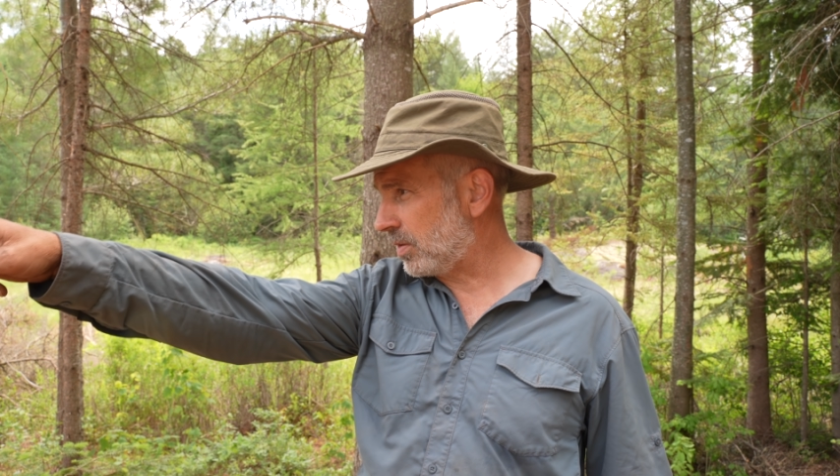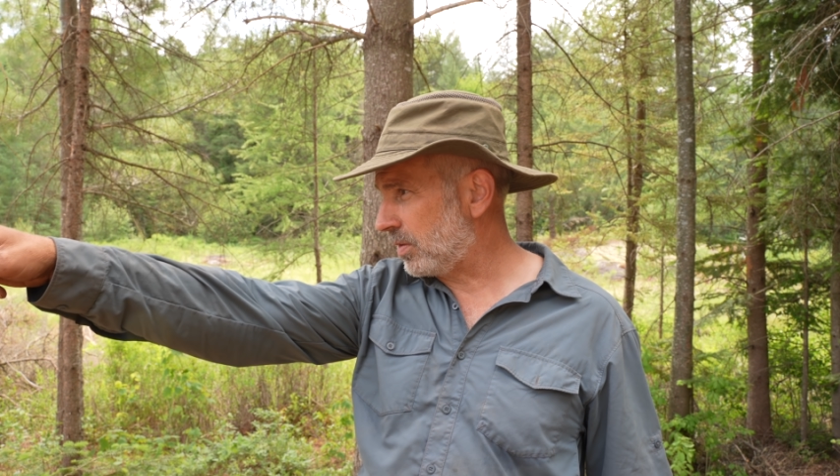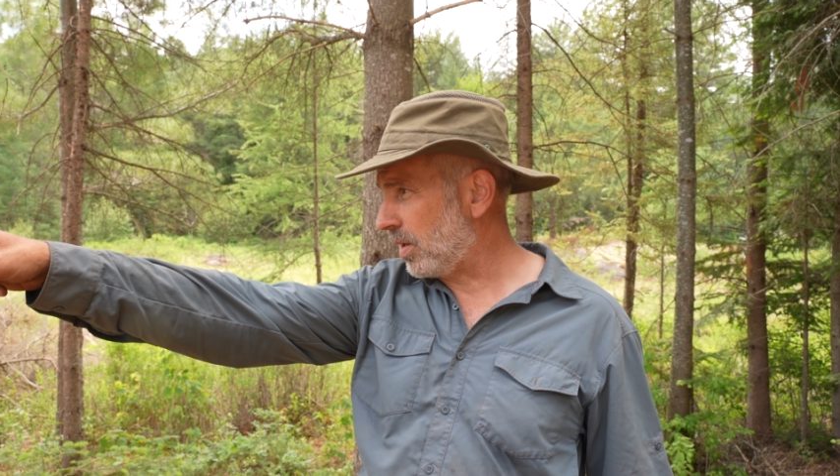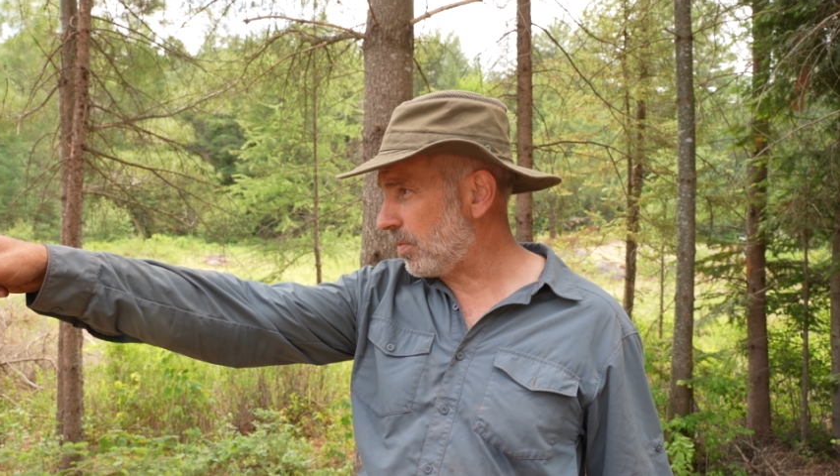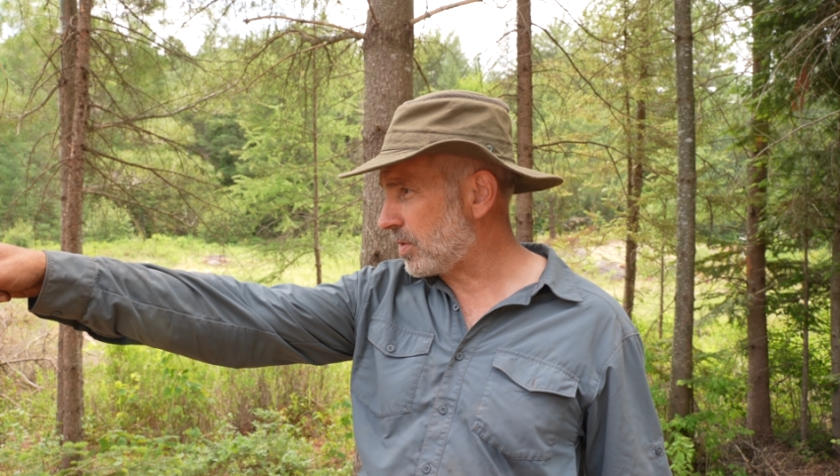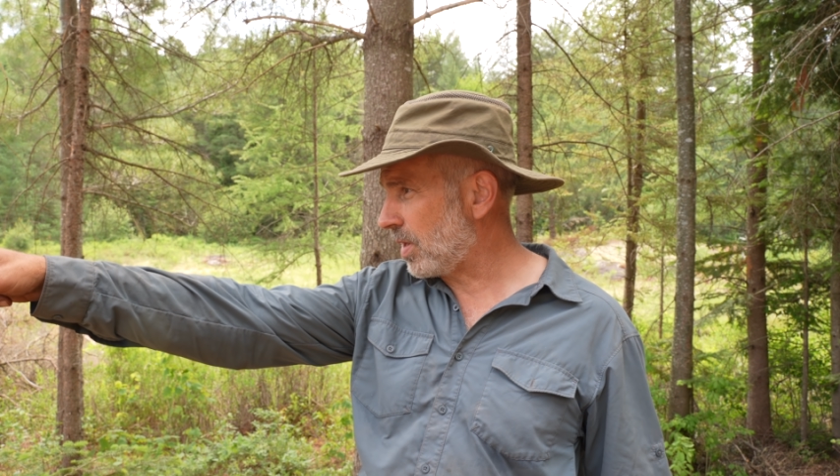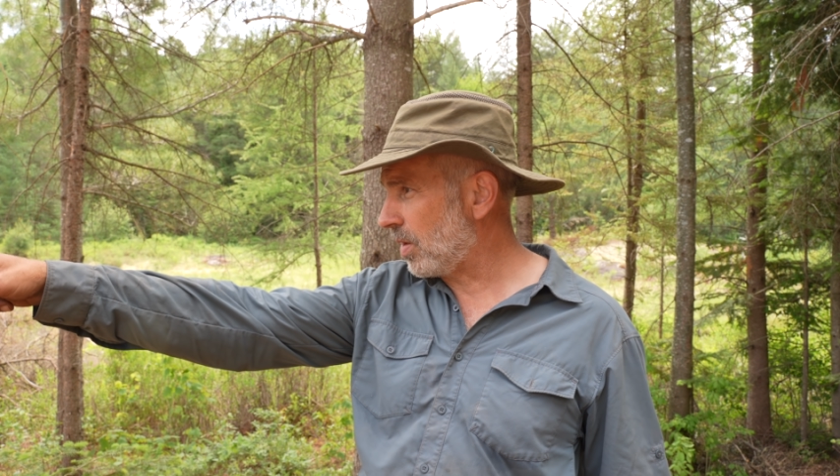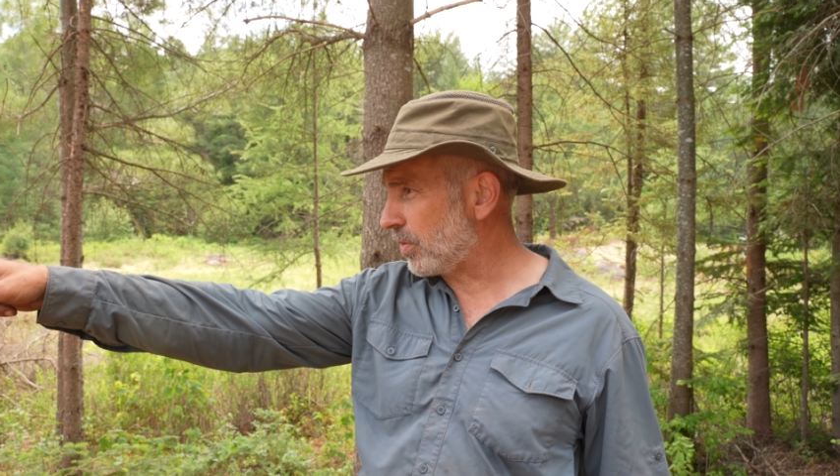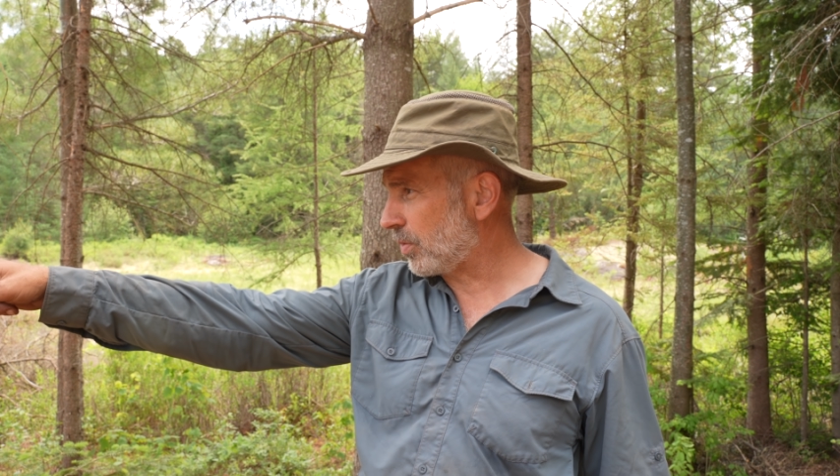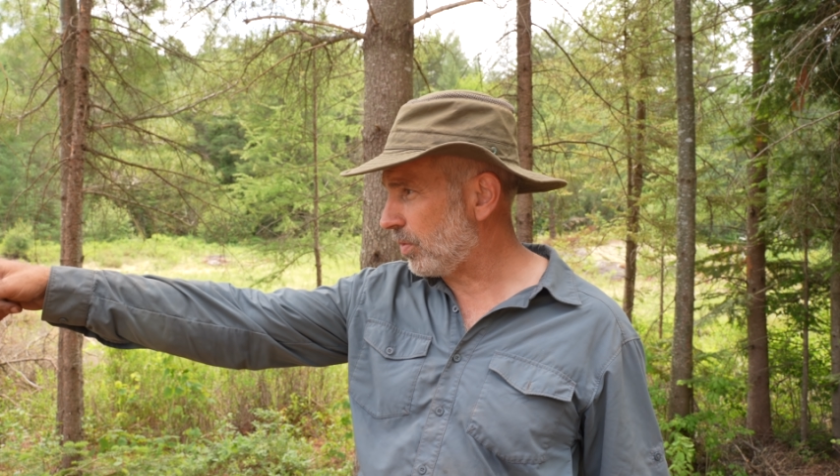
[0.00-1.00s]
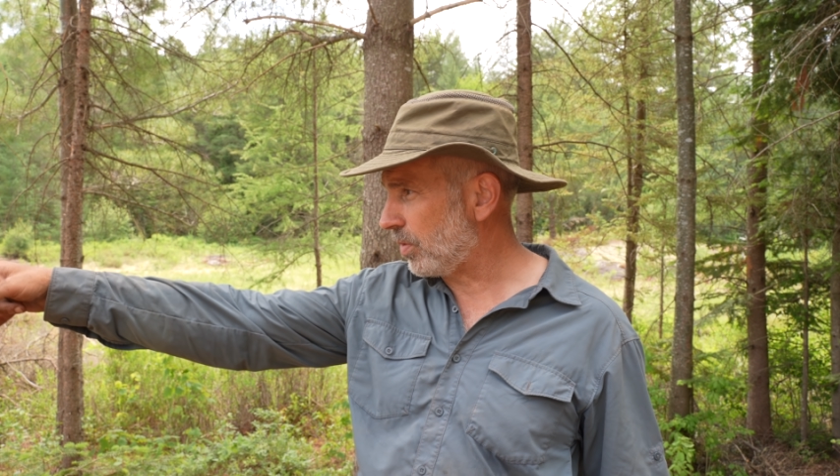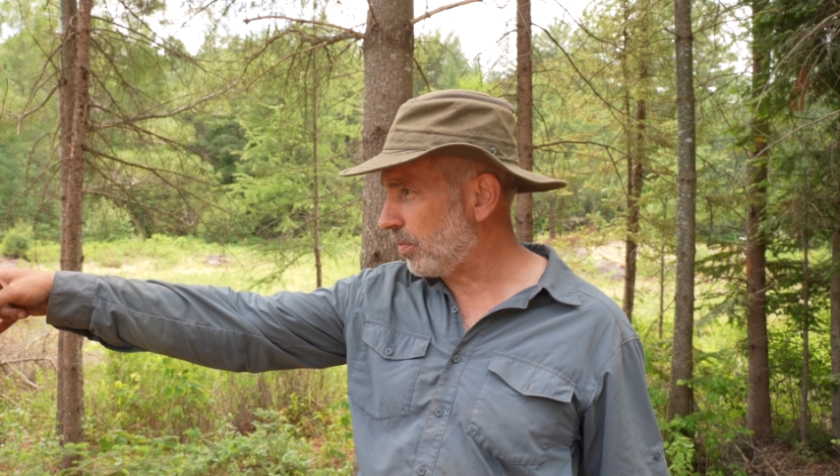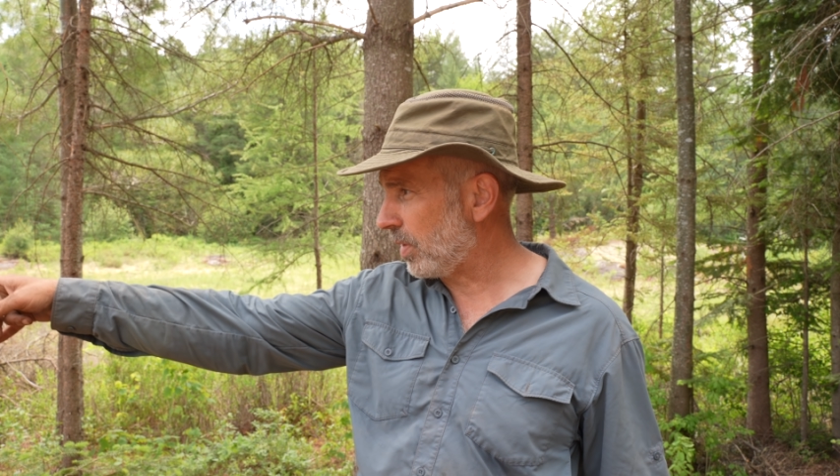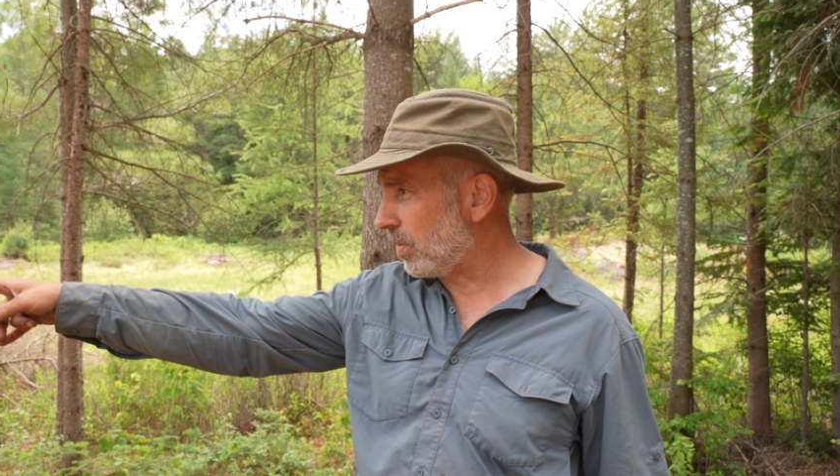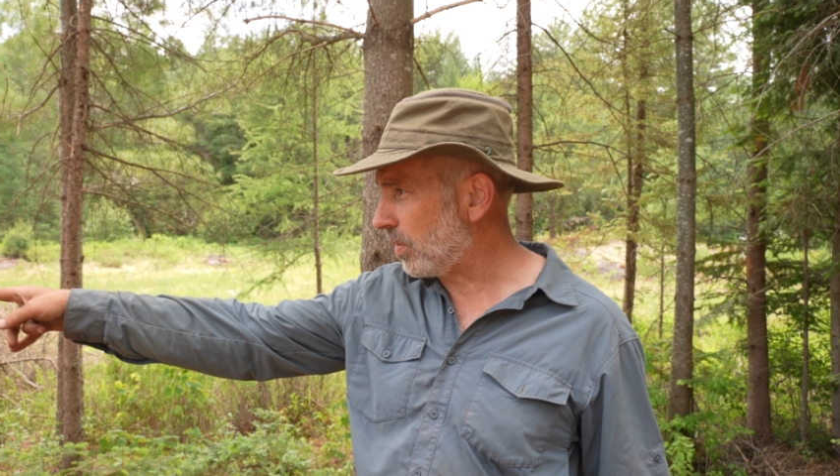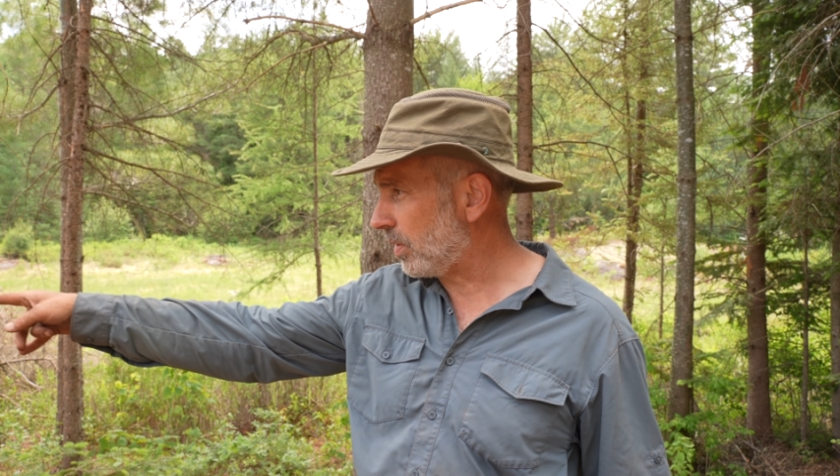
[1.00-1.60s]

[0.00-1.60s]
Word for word: comes down through the meadow